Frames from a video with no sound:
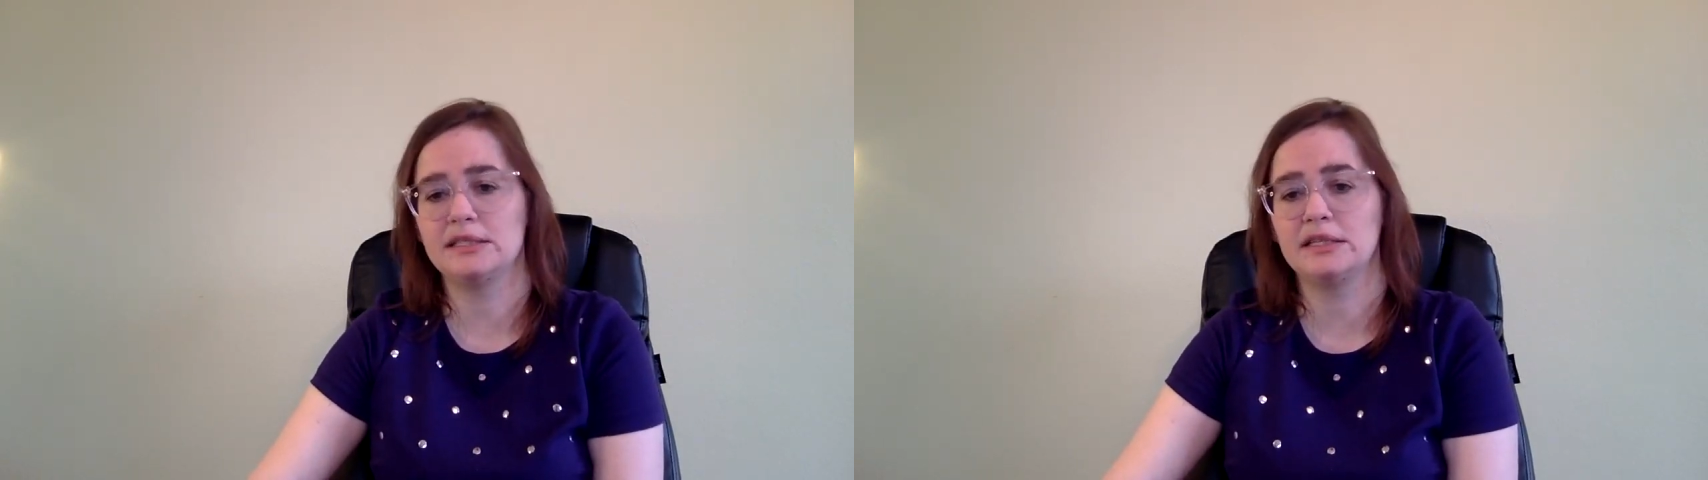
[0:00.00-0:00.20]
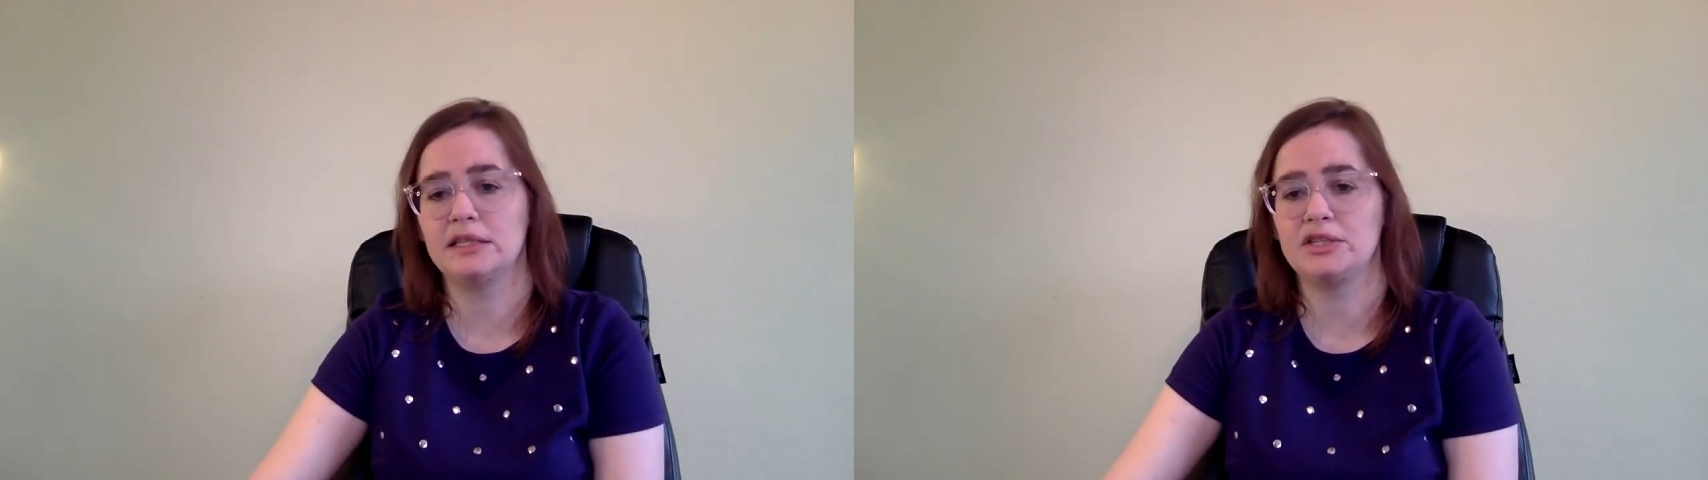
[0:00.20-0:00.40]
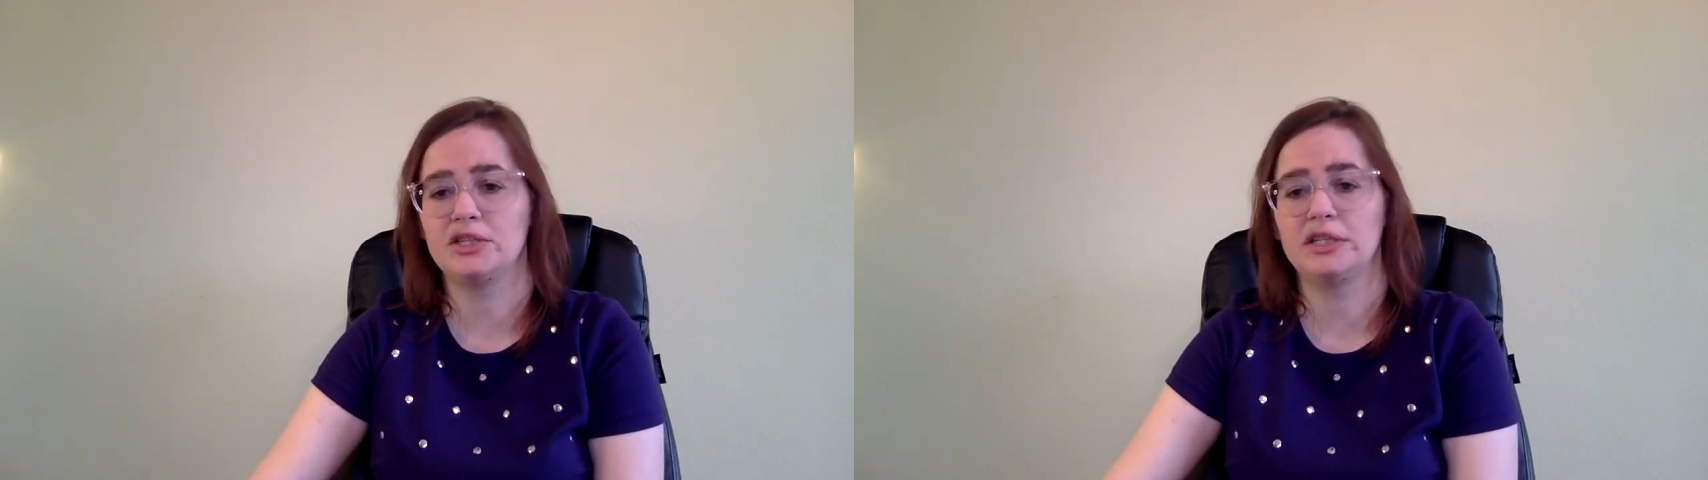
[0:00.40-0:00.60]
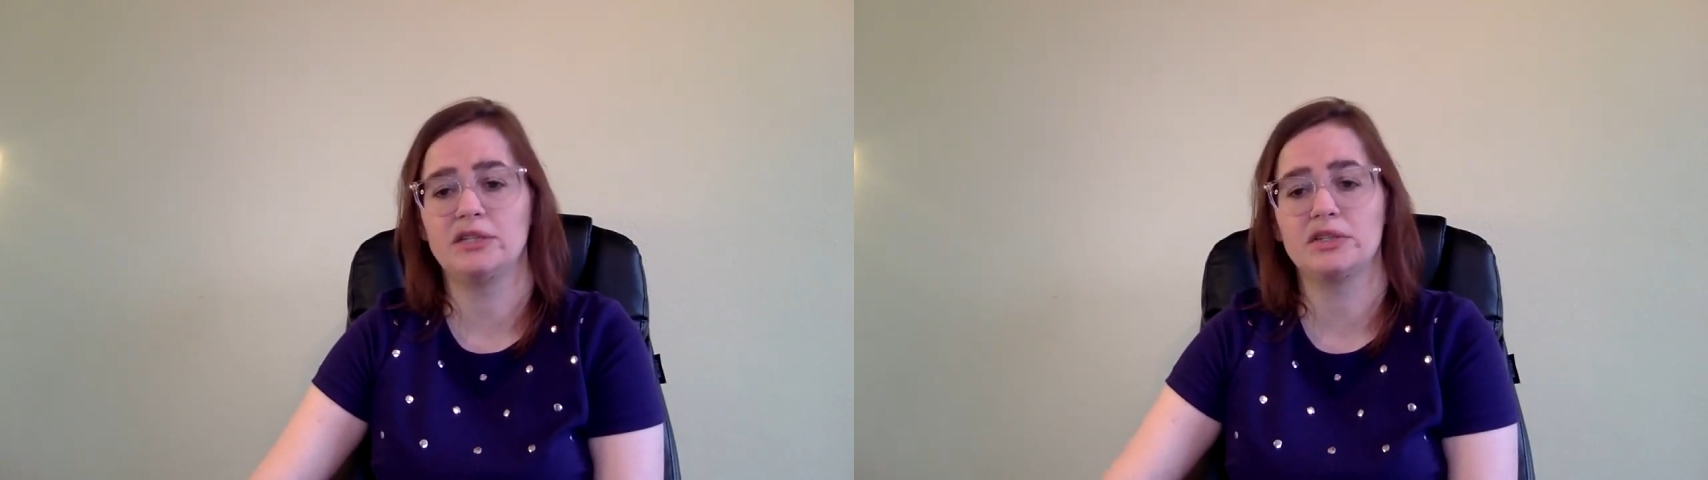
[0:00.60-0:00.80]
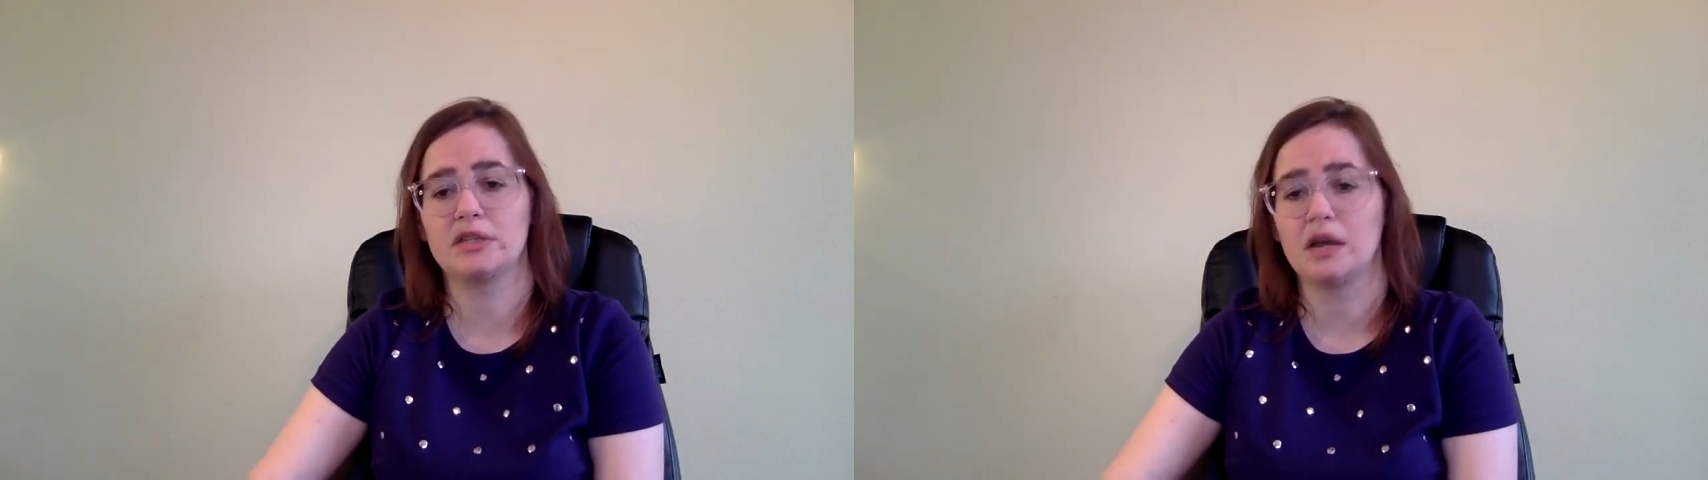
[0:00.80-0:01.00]
and
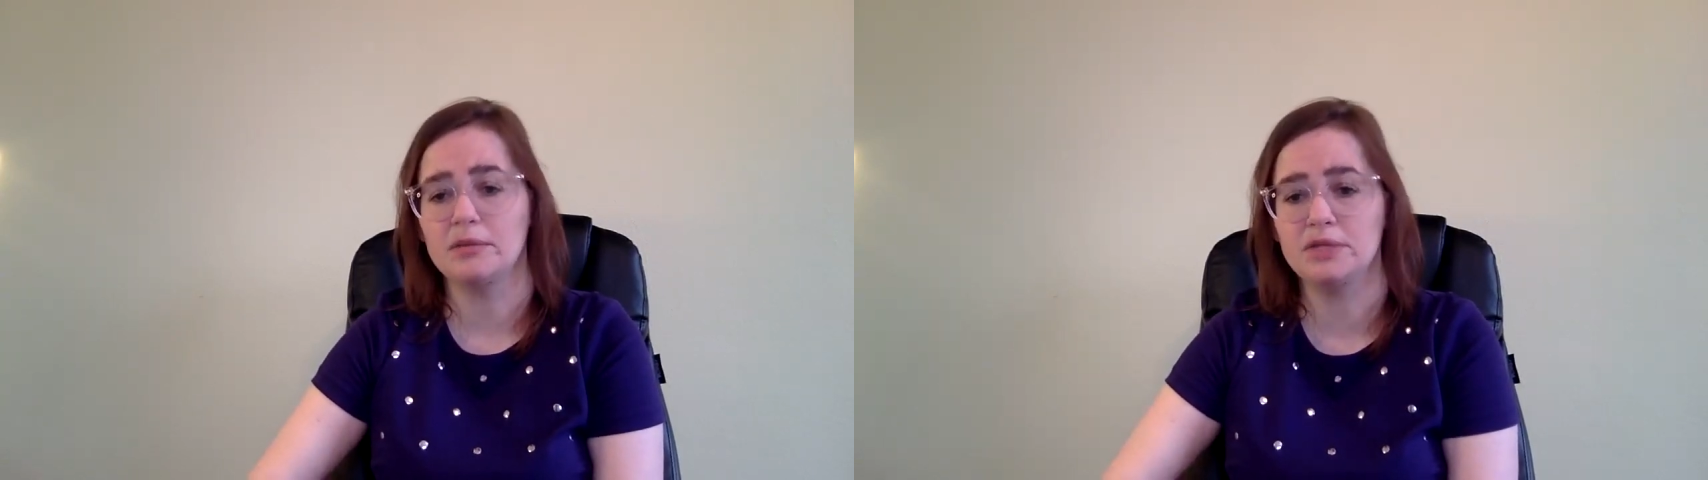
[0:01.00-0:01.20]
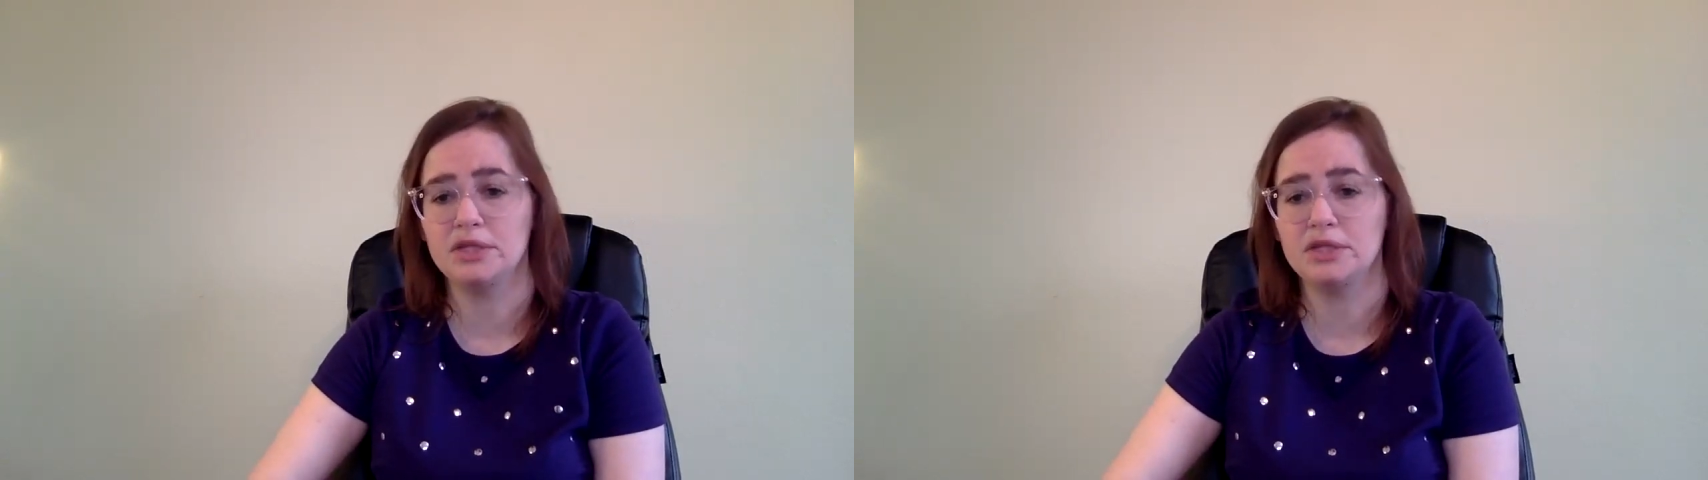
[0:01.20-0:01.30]
engineers come to